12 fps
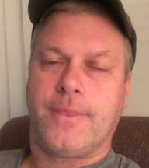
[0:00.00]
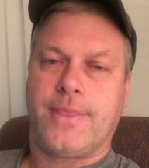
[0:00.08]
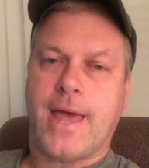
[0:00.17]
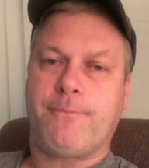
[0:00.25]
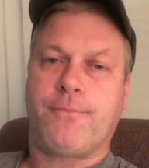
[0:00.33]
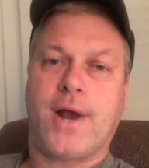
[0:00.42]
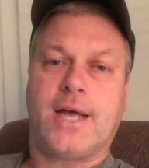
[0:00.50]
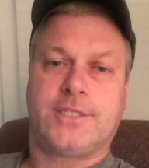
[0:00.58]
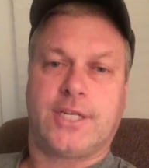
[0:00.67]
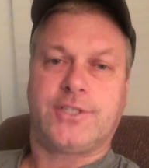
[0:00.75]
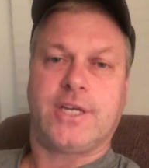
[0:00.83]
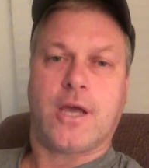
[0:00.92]
that
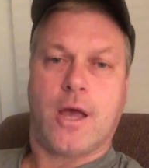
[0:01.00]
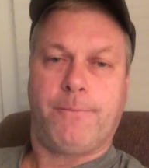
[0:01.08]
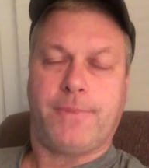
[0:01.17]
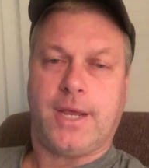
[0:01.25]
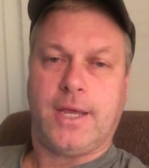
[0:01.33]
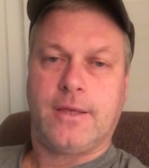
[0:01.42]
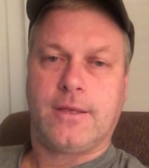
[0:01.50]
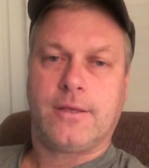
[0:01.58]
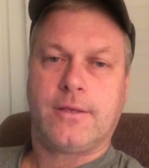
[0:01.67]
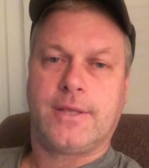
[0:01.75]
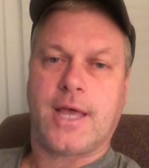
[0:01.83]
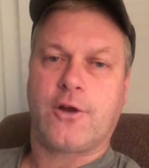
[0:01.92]
processing company,
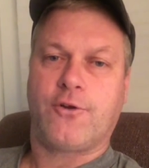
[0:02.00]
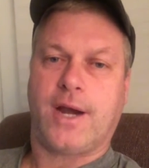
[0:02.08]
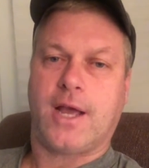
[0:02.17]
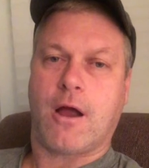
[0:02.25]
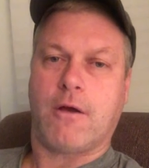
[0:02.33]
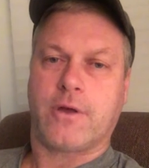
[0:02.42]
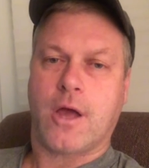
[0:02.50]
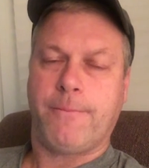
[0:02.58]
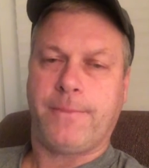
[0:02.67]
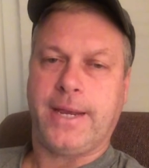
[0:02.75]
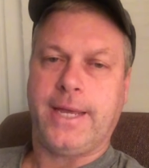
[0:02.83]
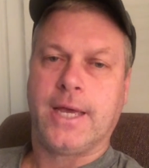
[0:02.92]
that credit card
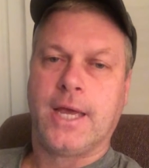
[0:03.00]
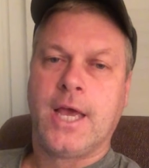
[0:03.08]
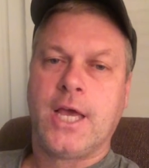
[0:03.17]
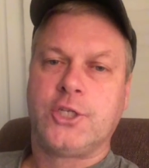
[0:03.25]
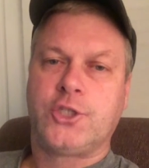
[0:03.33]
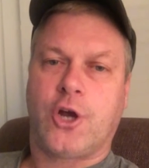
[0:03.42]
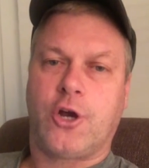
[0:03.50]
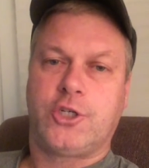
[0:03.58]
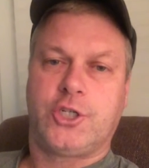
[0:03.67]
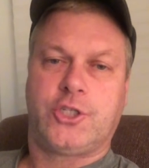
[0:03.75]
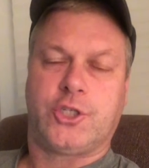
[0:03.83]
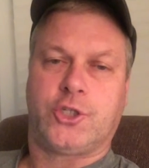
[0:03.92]
company,
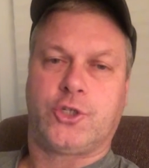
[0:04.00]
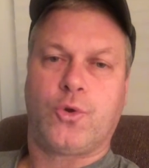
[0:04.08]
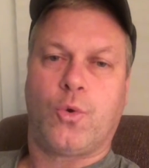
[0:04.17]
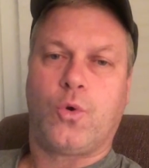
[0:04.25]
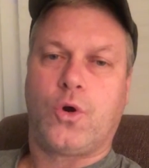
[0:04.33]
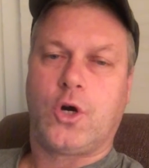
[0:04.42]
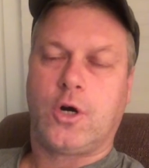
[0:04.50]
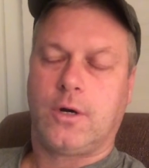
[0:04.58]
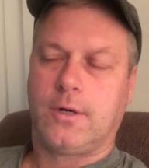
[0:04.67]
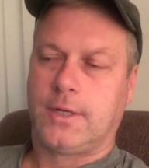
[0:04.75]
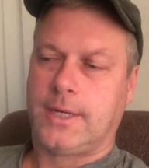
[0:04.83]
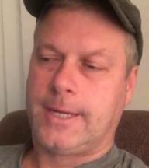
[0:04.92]
charges the store
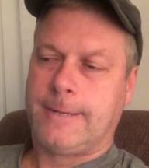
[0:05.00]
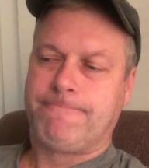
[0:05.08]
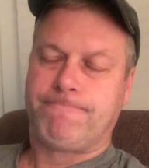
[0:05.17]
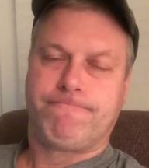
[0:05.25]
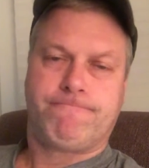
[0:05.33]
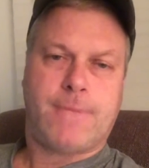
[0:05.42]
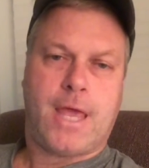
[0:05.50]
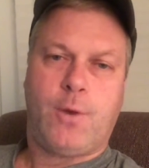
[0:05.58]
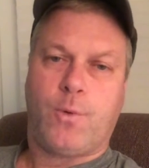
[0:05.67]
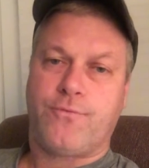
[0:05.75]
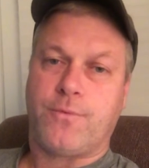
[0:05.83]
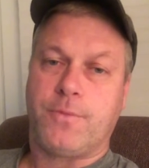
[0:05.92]

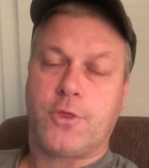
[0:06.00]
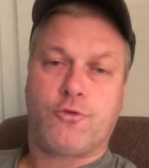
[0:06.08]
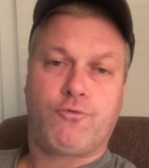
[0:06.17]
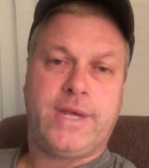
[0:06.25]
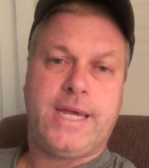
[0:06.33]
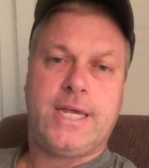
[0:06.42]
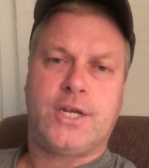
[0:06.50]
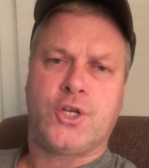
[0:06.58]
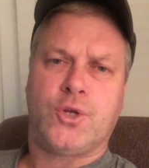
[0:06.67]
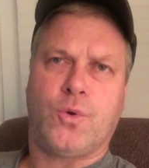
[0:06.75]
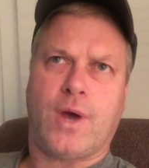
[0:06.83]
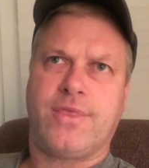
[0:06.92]
anywhere from 3
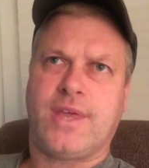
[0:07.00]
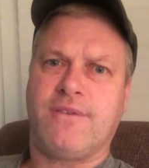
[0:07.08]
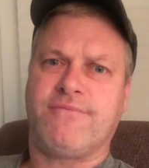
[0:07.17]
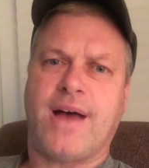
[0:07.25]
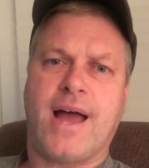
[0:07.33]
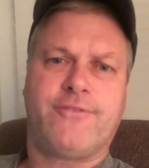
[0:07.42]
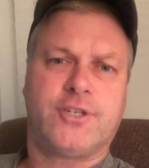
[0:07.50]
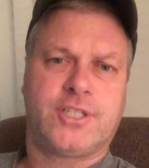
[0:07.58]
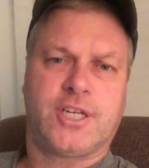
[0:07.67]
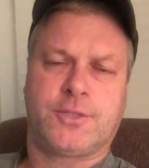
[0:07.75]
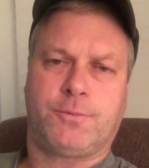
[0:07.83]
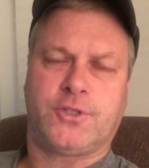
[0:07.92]
to, I think, 5 or
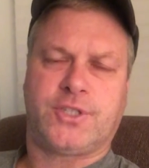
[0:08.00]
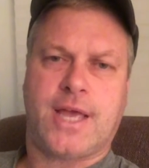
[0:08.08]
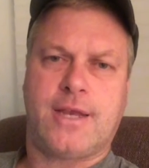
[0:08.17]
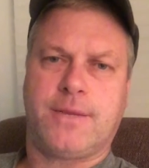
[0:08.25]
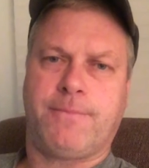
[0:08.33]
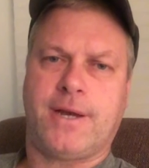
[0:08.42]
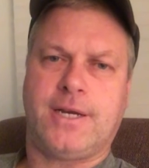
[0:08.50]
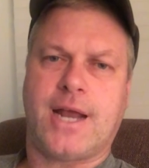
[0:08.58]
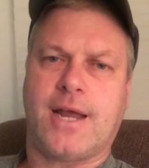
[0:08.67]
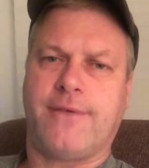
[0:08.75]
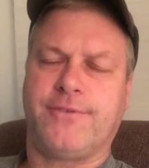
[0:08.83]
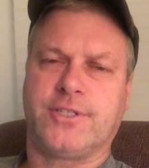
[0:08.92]
6%, depending
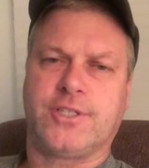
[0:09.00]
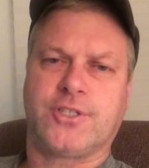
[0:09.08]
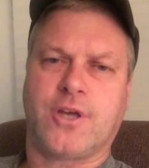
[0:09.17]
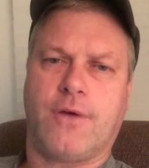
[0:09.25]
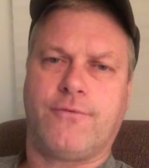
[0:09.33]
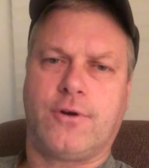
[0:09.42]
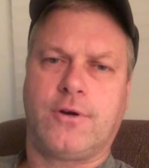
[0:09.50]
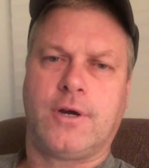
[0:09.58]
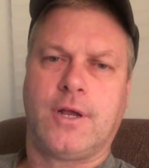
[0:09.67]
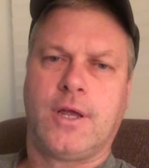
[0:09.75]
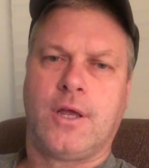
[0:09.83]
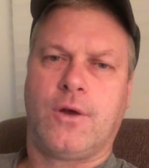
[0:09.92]
on if it's Discover
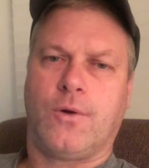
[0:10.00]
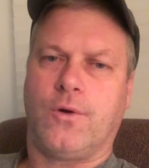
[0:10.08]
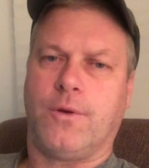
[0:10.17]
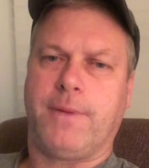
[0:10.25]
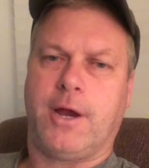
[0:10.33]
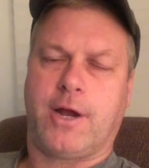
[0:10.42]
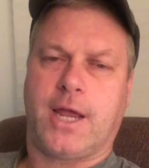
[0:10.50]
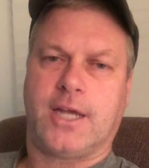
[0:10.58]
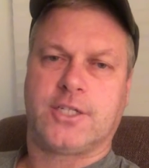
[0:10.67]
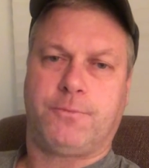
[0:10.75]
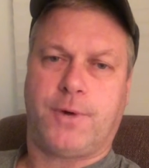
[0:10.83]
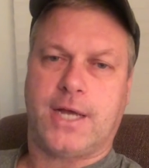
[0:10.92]
or American
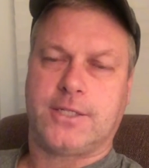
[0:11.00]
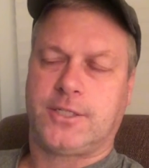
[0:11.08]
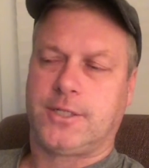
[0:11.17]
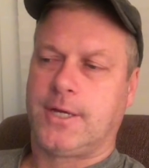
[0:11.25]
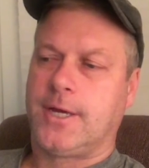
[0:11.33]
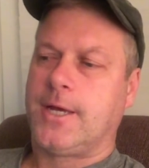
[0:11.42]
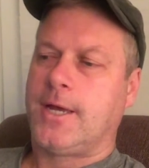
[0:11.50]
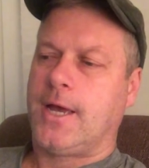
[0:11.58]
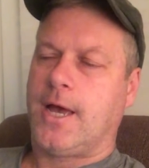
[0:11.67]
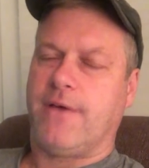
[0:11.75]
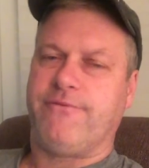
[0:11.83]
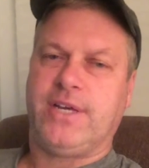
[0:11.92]
Express.
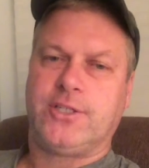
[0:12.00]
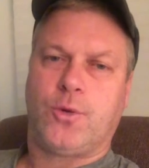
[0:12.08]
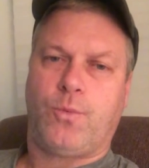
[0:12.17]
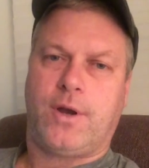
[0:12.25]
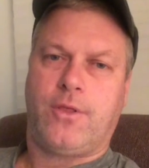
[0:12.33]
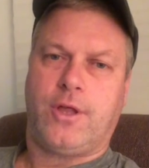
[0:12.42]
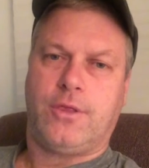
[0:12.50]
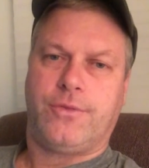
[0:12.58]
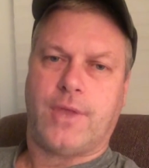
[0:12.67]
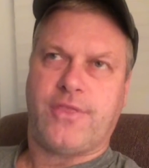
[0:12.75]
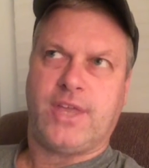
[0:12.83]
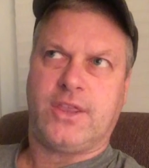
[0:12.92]
Visa,
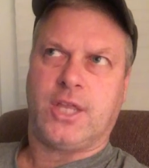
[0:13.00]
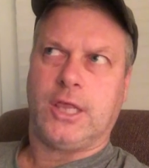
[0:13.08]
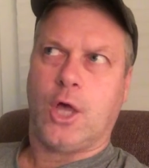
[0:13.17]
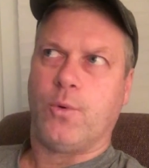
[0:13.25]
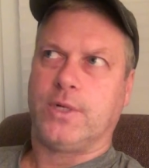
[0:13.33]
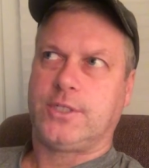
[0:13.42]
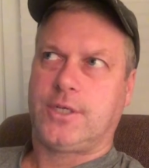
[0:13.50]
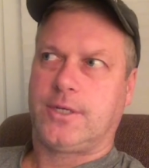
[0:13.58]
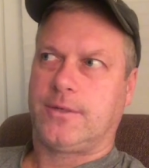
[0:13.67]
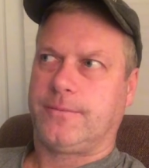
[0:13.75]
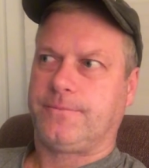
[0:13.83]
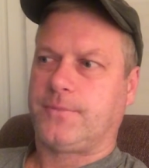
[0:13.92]
I think the lowest,
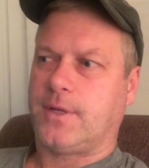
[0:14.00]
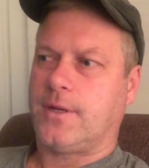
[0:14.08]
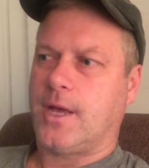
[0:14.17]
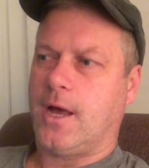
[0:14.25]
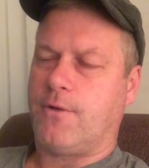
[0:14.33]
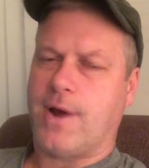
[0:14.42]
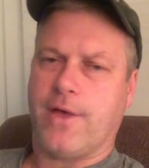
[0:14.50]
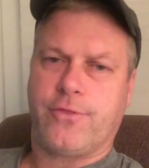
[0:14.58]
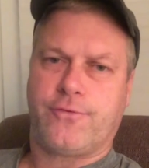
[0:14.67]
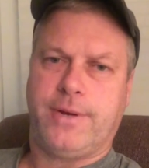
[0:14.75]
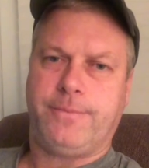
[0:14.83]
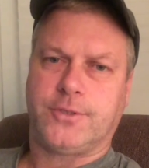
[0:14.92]
around
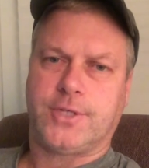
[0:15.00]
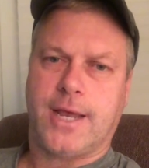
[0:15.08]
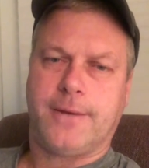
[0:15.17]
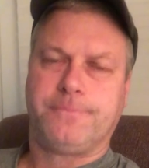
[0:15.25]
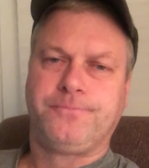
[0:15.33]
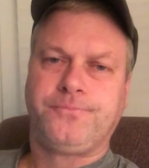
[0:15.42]
3%.